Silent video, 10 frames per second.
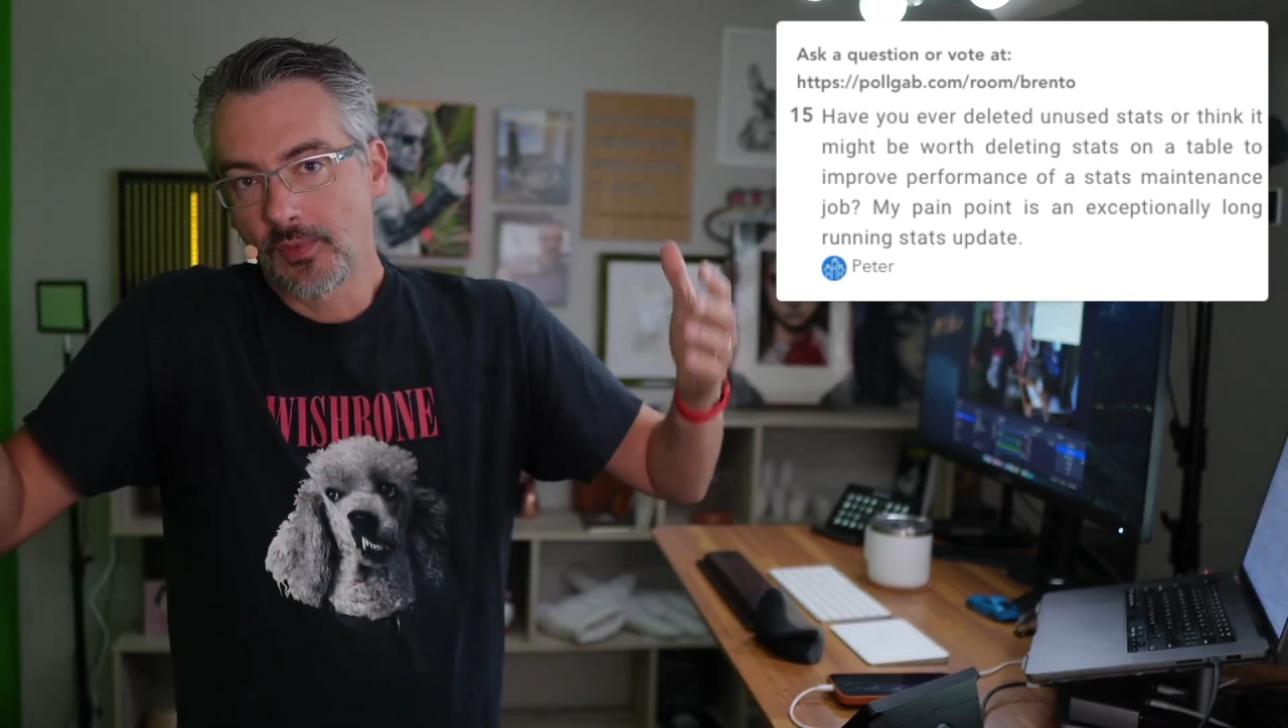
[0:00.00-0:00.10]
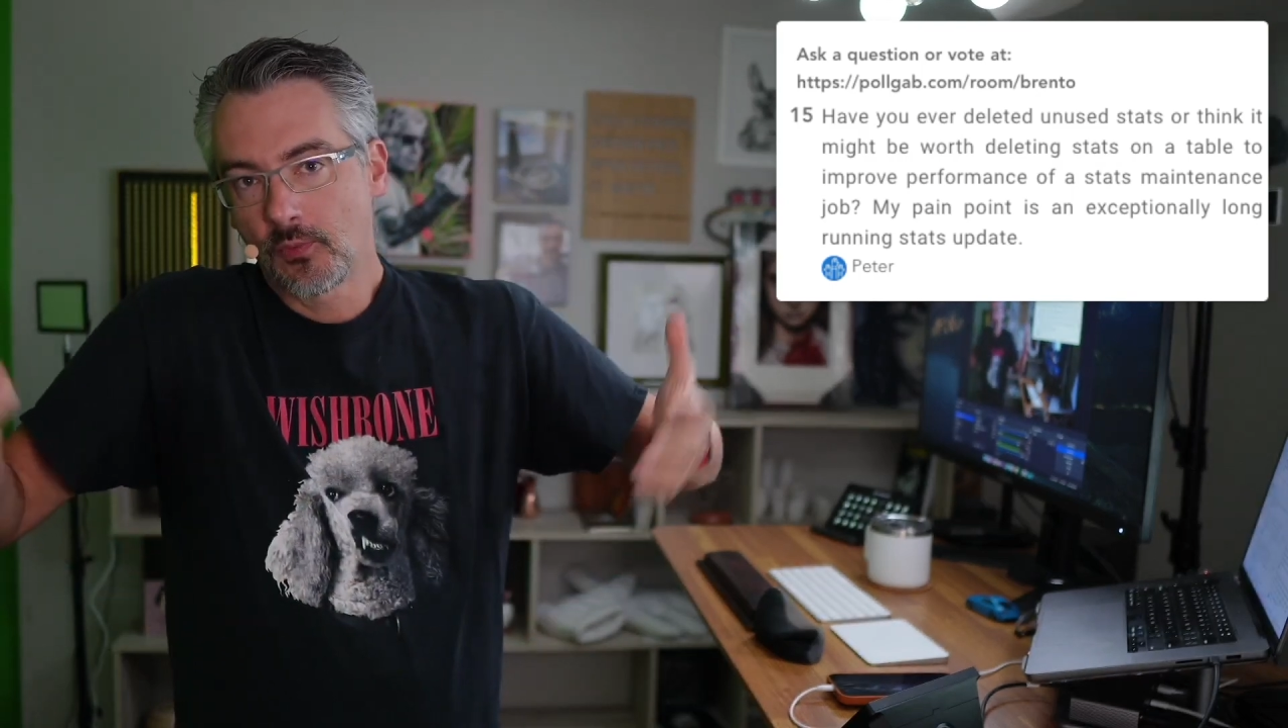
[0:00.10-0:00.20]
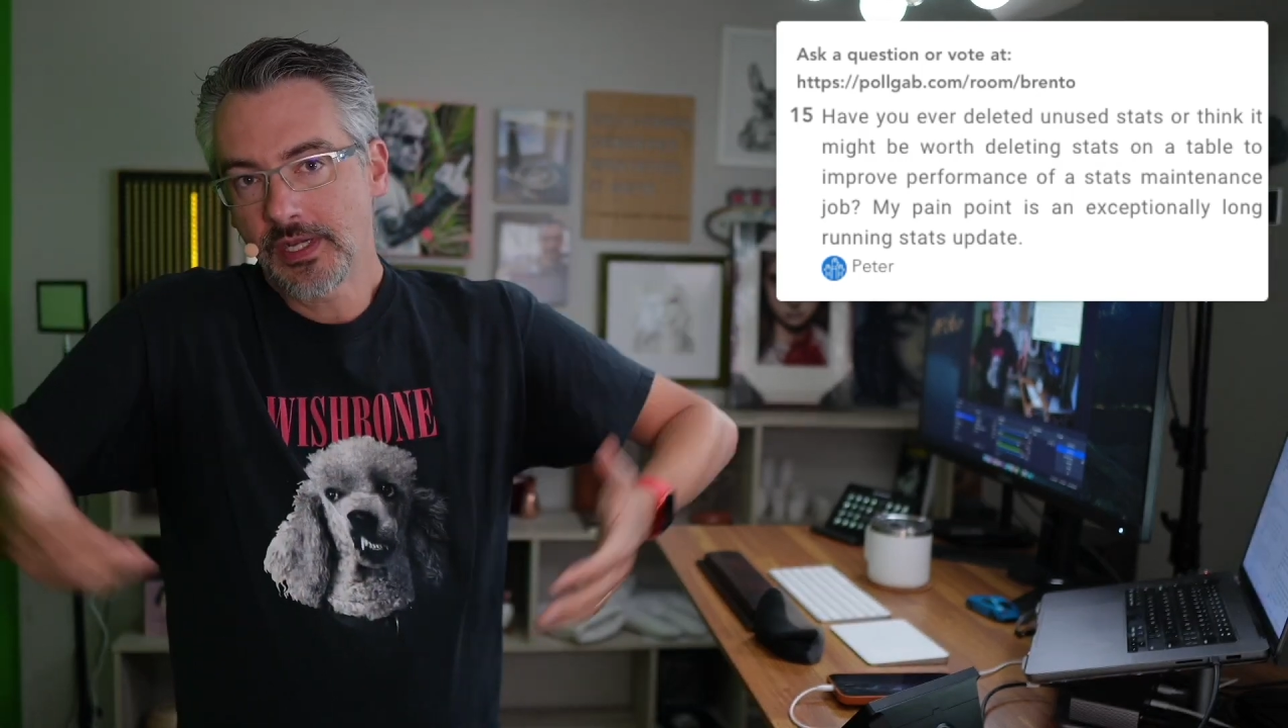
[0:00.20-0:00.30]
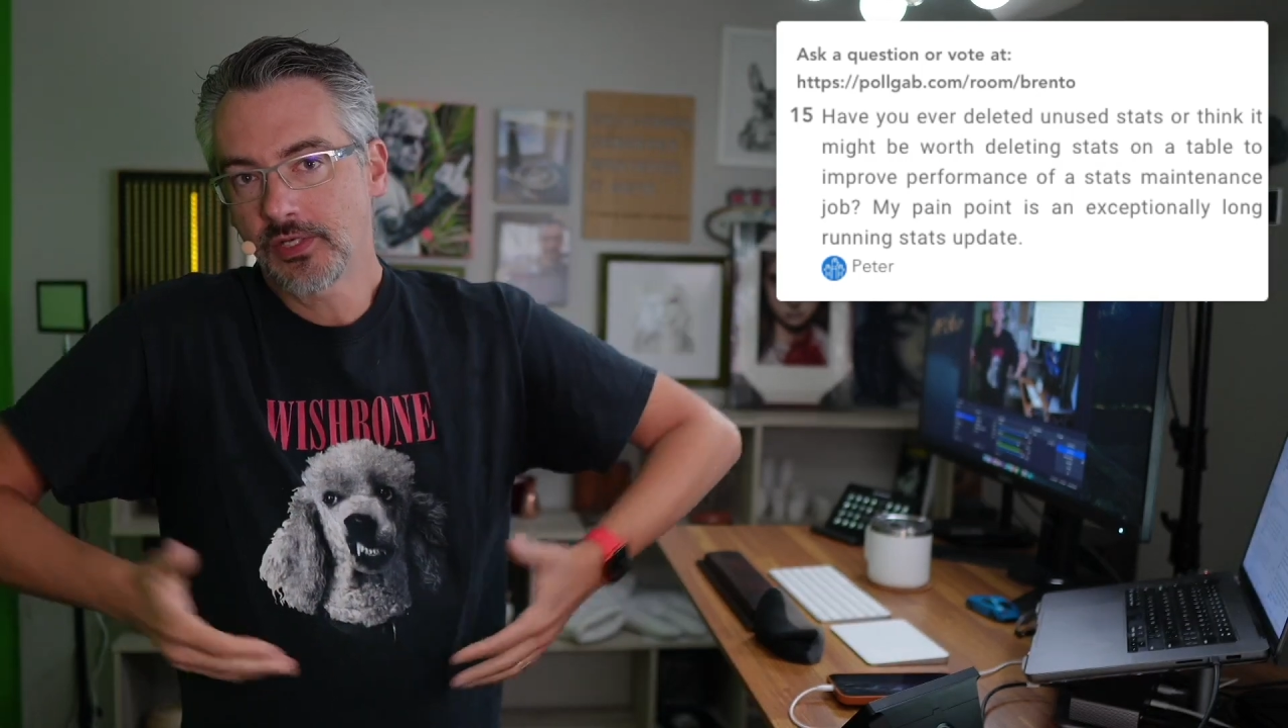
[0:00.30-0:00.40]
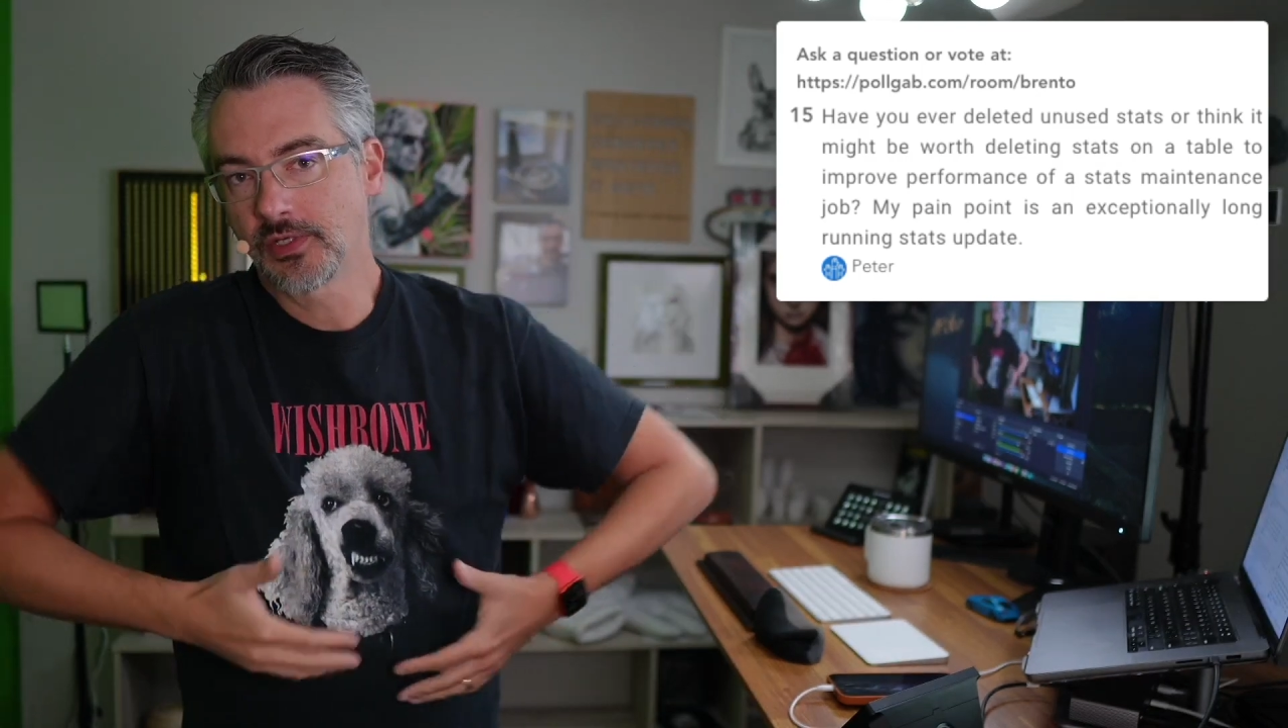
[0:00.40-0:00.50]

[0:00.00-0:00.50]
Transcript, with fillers: but when you